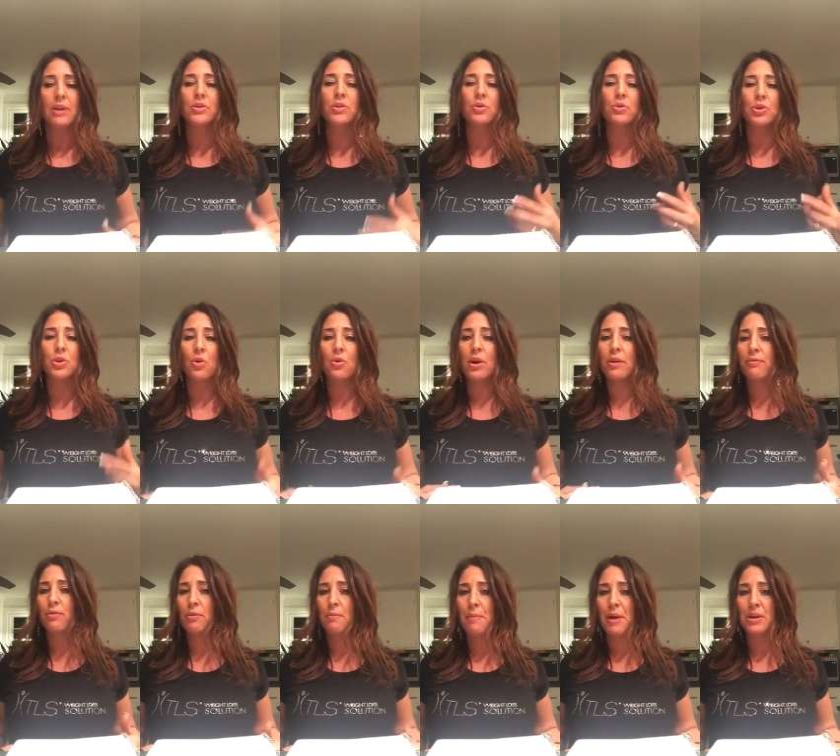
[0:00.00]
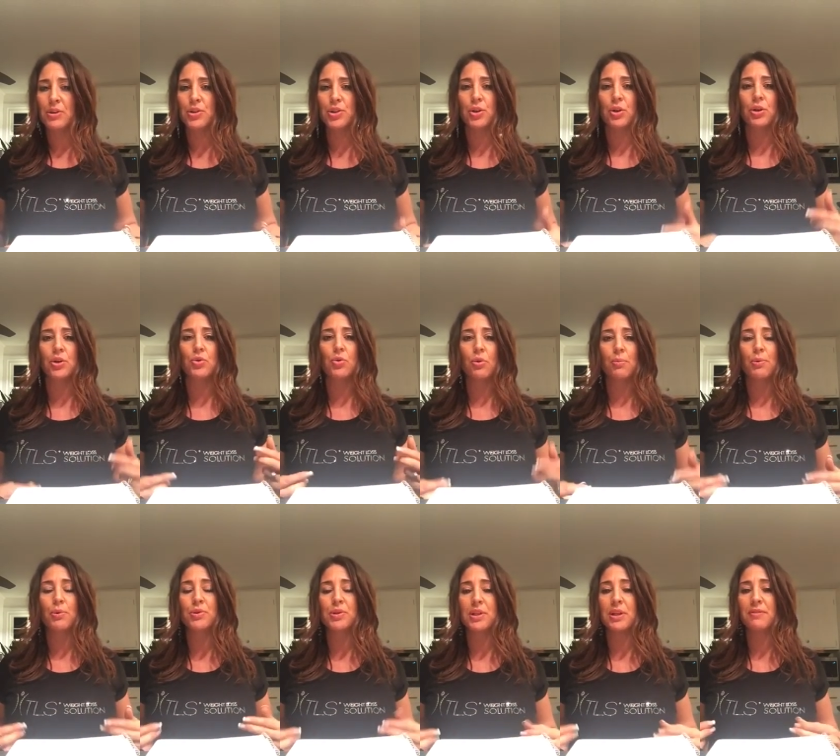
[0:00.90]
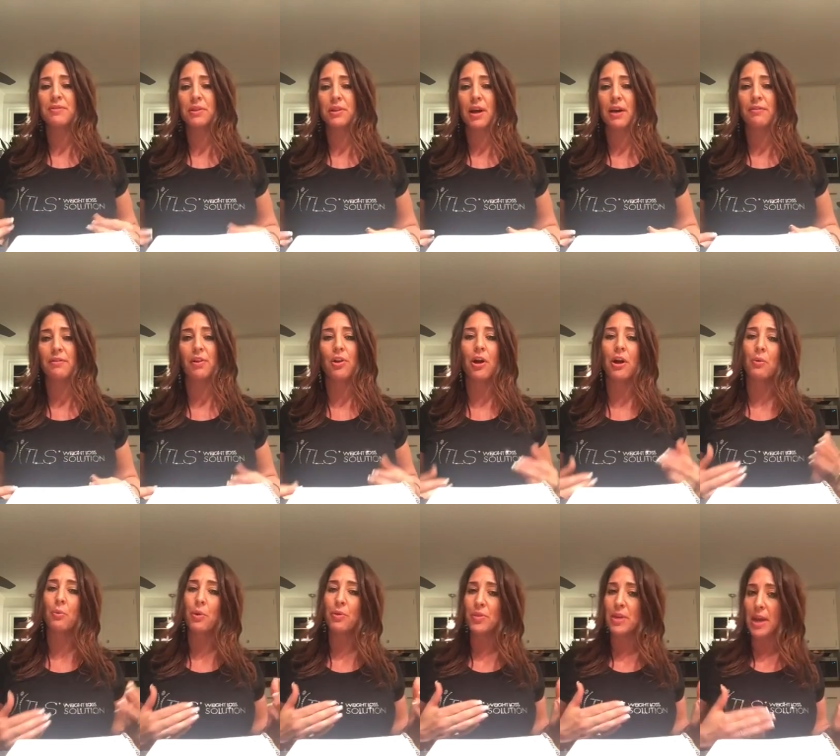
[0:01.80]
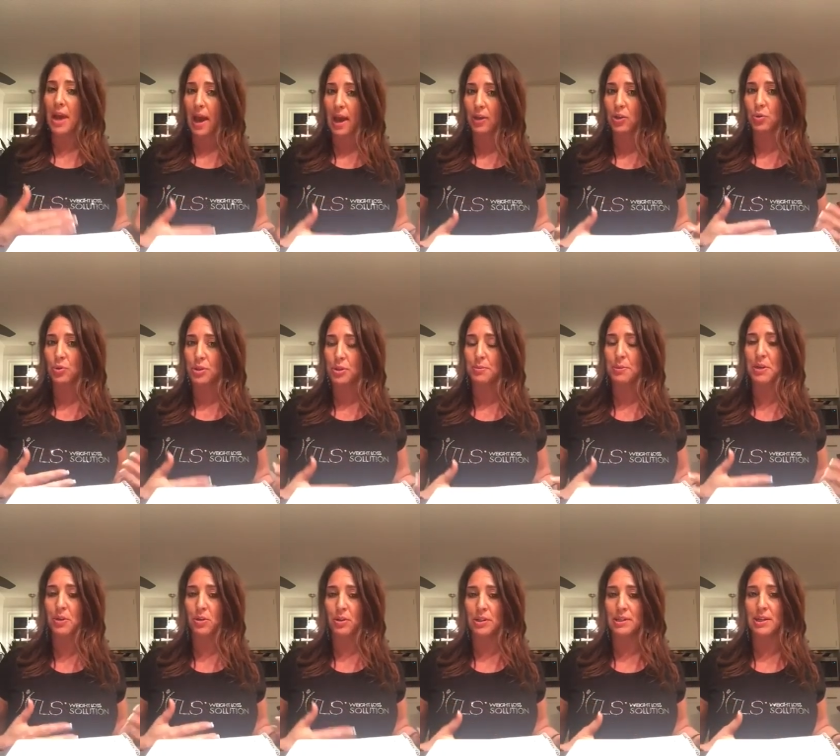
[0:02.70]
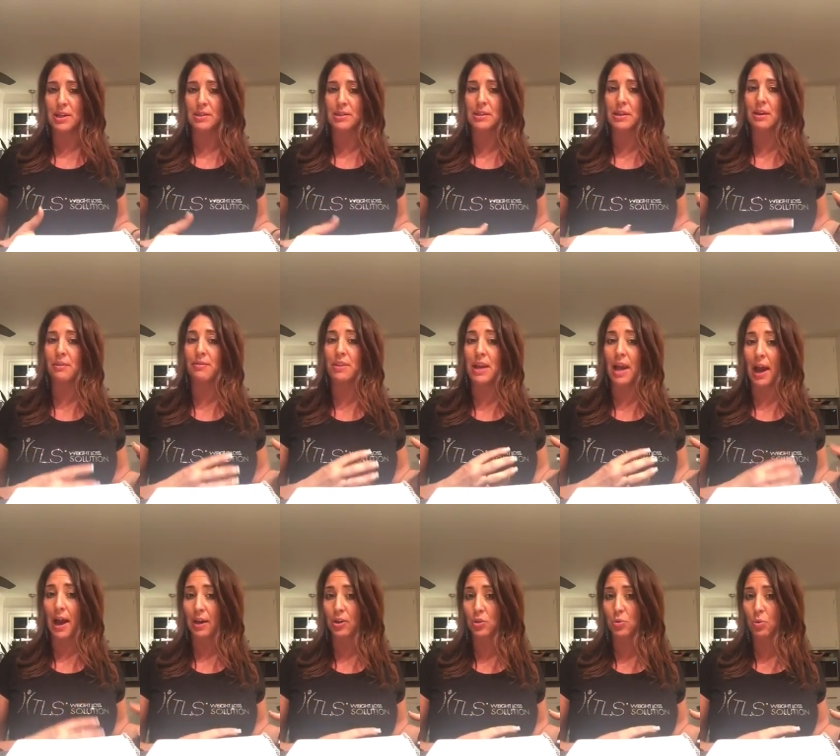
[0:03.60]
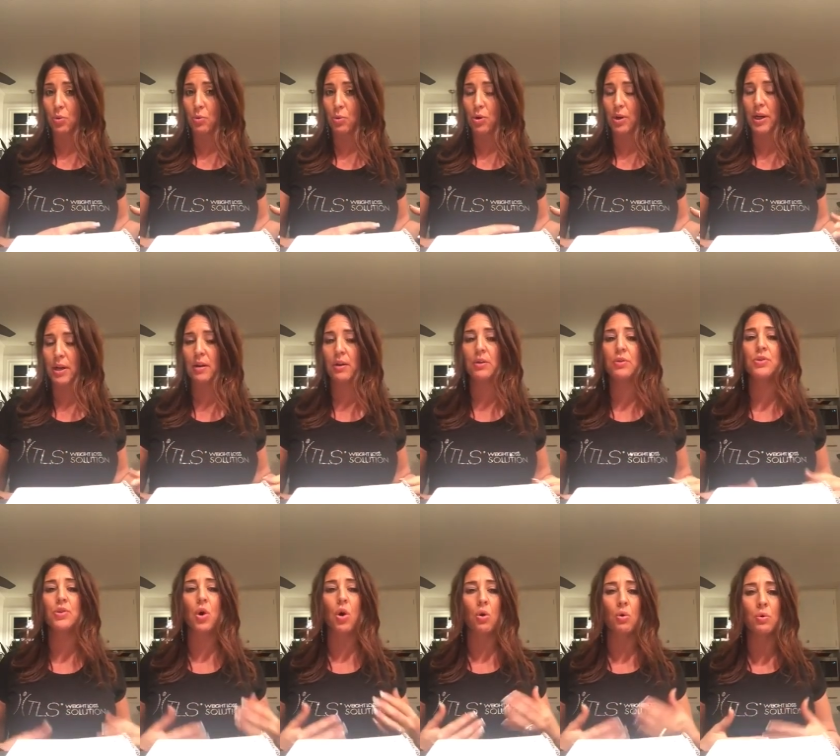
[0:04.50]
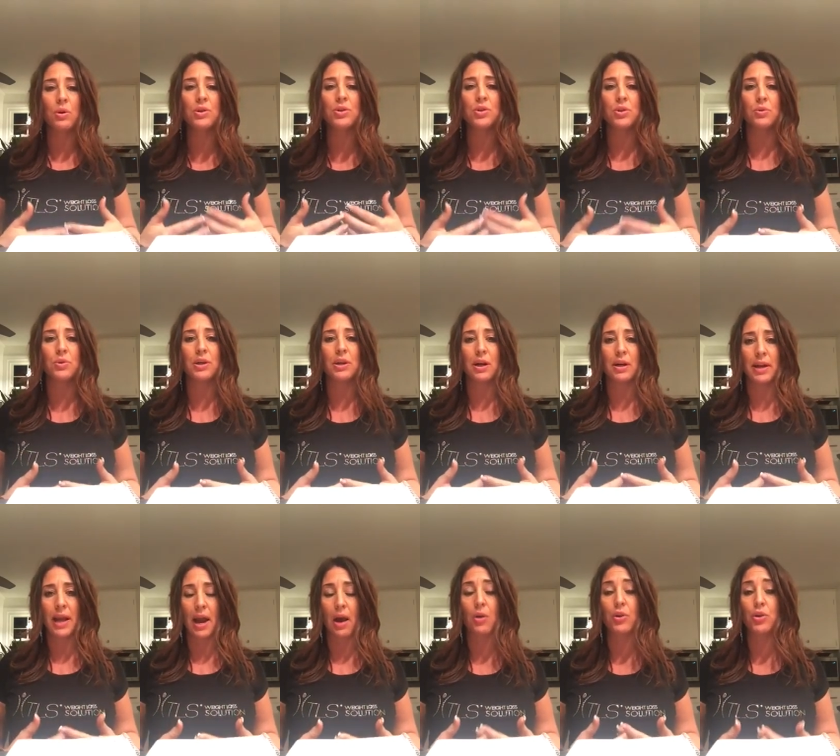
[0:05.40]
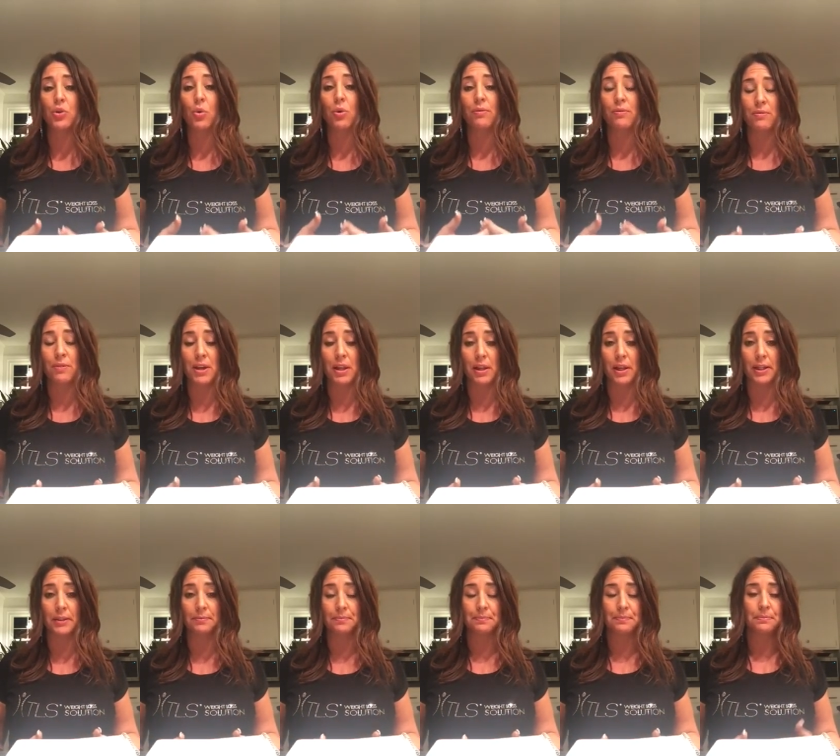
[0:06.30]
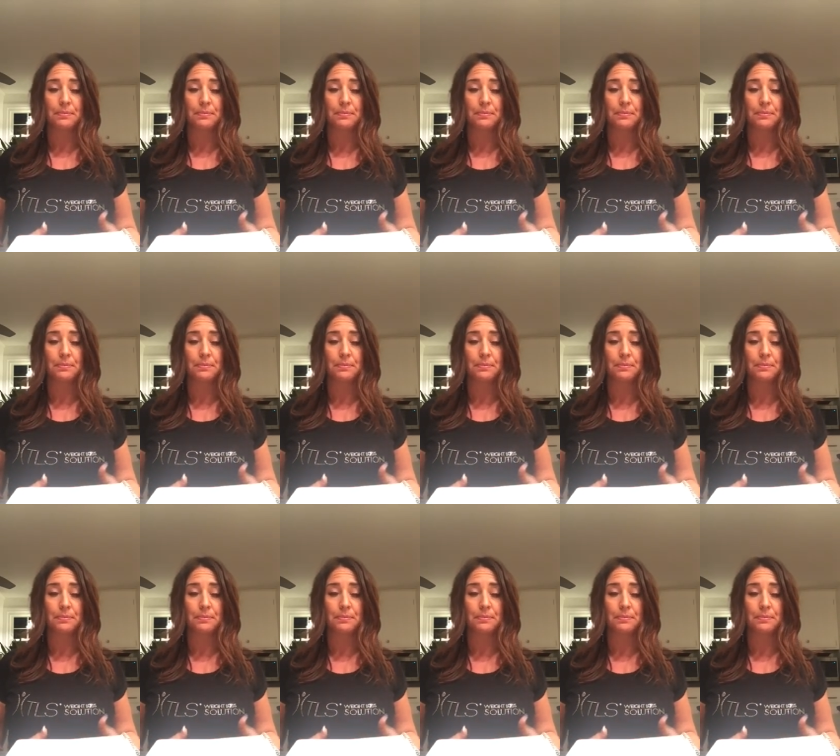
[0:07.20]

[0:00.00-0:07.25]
So don't ever measure your perceived level on what the actual speed or intensity of the actual workout is. Always do it on how you're feeling.